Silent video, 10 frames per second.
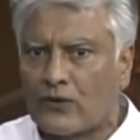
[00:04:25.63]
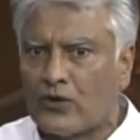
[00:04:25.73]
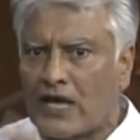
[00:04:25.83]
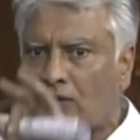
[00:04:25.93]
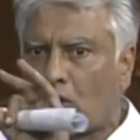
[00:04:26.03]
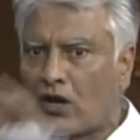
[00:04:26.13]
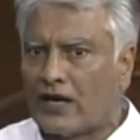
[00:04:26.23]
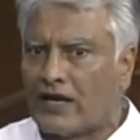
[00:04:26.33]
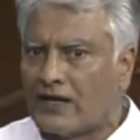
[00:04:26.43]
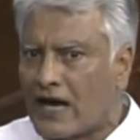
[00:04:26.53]
We have
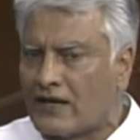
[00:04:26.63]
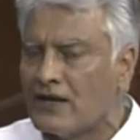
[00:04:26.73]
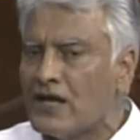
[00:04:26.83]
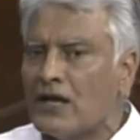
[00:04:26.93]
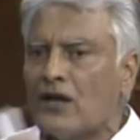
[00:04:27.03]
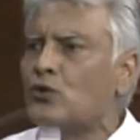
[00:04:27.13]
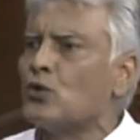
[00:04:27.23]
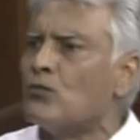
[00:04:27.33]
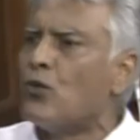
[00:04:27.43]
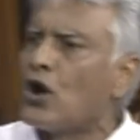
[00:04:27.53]
already done to
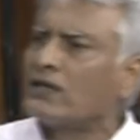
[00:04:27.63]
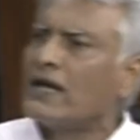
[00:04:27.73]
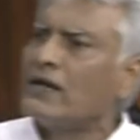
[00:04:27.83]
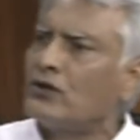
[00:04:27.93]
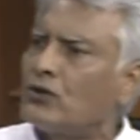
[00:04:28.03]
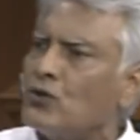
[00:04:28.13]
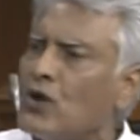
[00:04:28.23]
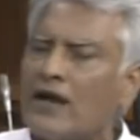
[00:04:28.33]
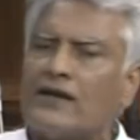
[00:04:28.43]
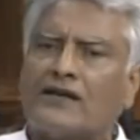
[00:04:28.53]
more than
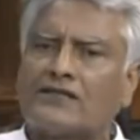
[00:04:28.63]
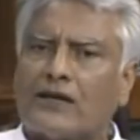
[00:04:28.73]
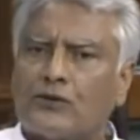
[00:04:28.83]
200, sir,